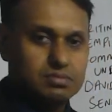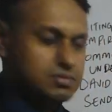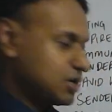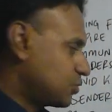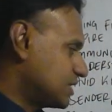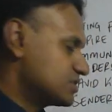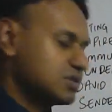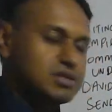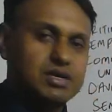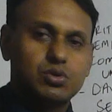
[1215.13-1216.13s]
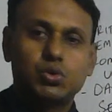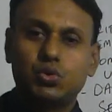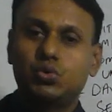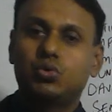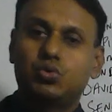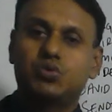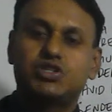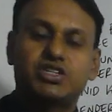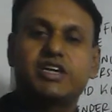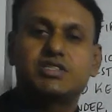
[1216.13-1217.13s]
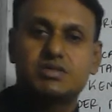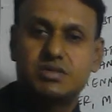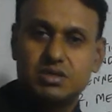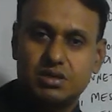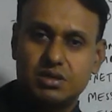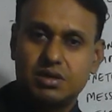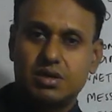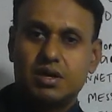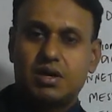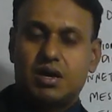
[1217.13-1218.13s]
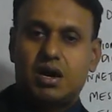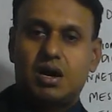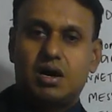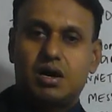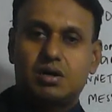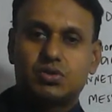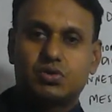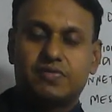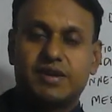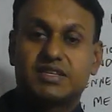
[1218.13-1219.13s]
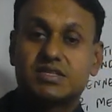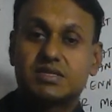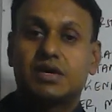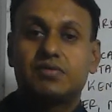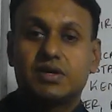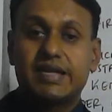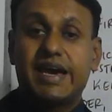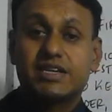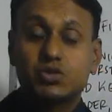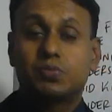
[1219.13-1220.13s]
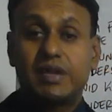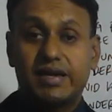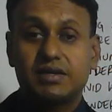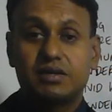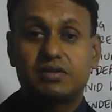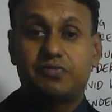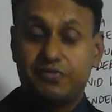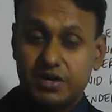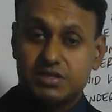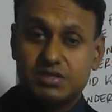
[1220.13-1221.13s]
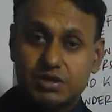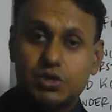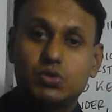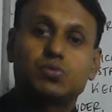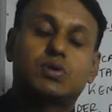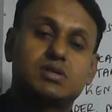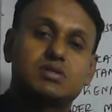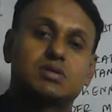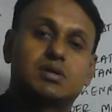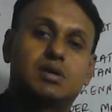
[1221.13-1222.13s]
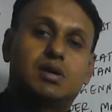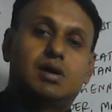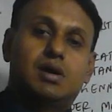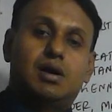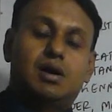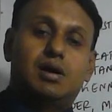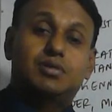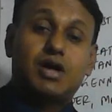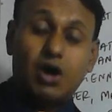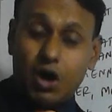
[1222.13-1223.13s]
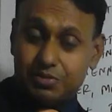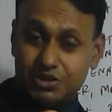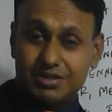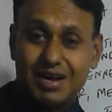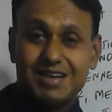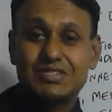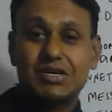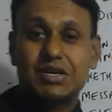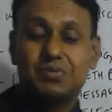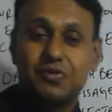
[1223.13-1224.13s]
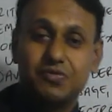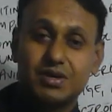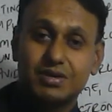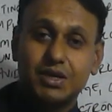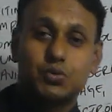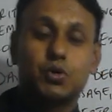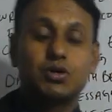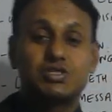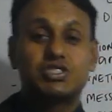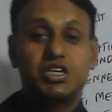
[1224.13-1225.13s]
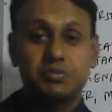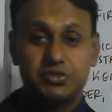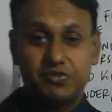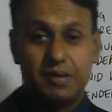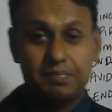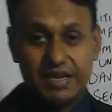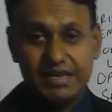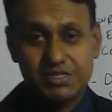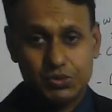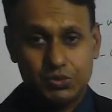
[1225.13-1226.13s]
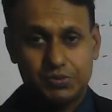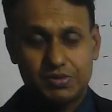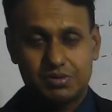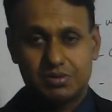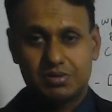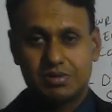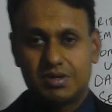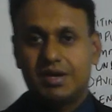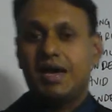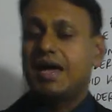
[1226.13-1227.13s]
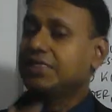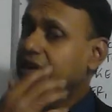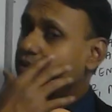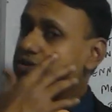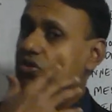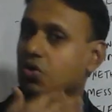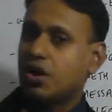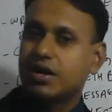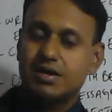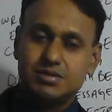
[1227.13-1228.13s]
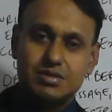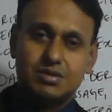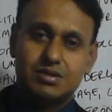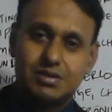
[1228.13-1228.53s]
a question that which agency sort of like discovered the exoplanet first in the universe. The answer came up with, it was James Webb Telescope, and that was the wrong answer.